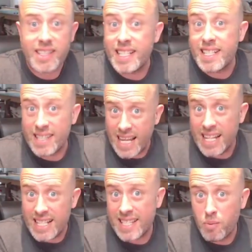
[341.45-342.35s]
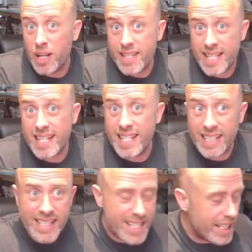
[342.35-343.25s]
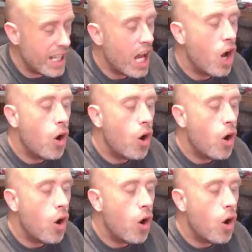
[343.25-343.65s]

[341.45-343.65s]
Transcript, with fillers: because it's that it's the one setting easy